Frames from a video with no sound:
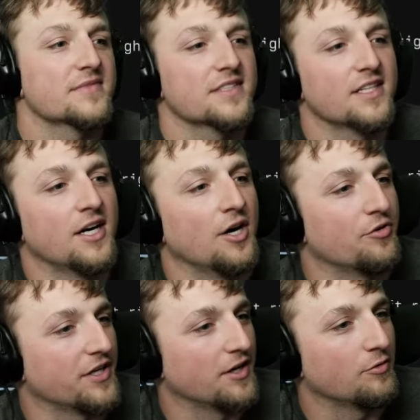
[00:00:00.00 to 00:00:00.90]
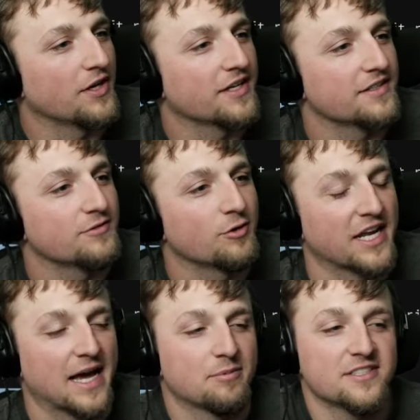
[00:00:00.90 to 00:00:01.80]
Oh no, what
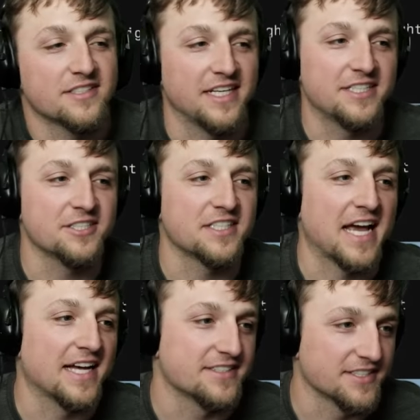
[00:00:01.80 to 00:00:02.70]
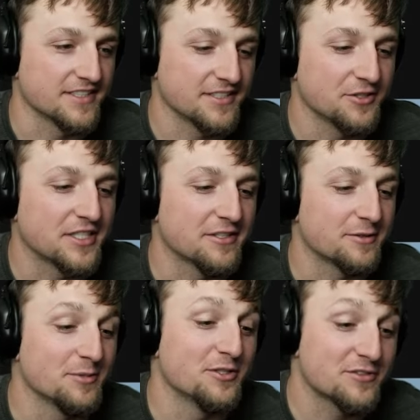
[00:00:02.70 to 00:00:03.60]
happens? It just adds it. You can
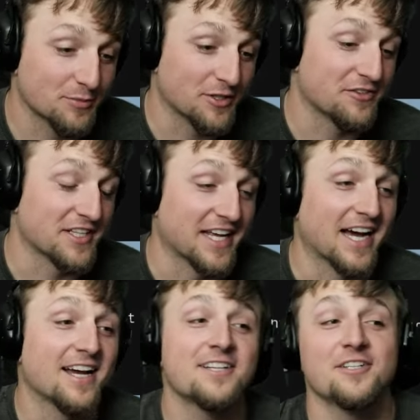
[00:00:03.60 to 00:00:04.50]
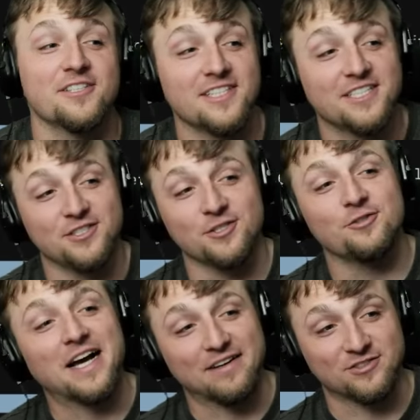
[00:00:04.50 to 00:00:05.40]
remove support for that. I currently do
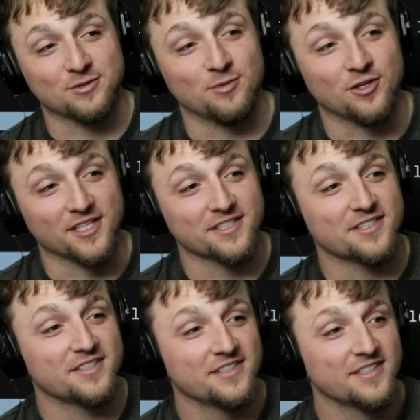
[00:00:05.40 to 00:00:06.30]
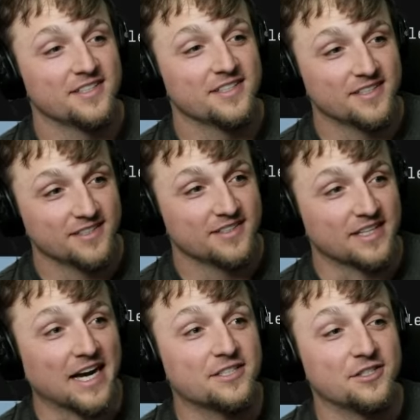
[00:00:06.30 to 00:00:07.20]
have support.
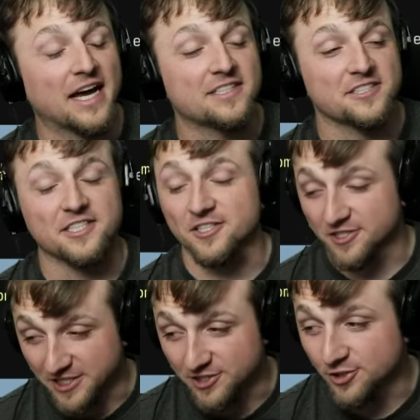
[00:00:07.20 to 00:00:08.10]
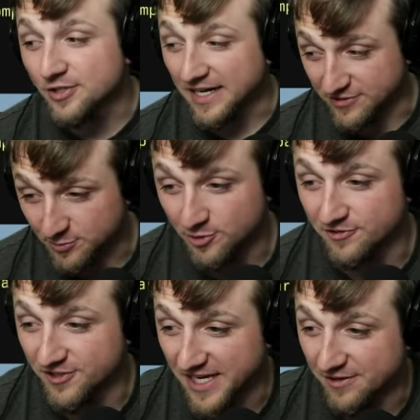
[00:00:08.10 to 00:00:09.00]
I actually currently do have support
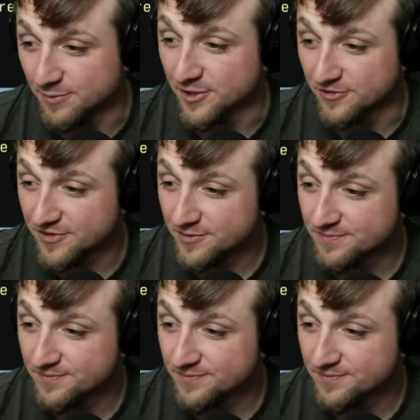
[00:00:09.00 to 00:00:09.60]
for that removed.